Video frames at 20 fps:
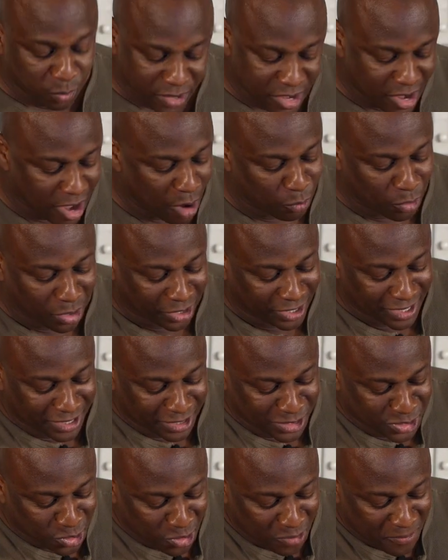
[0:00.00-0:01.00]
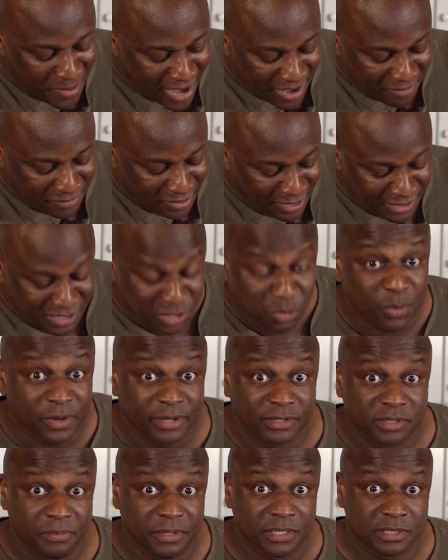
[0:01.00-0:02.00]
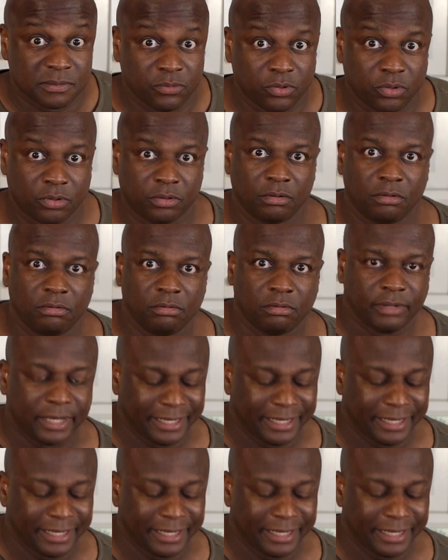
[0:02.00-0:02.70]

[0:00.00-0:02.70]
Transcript: It would not work in a sorbet because you want it to be smooth.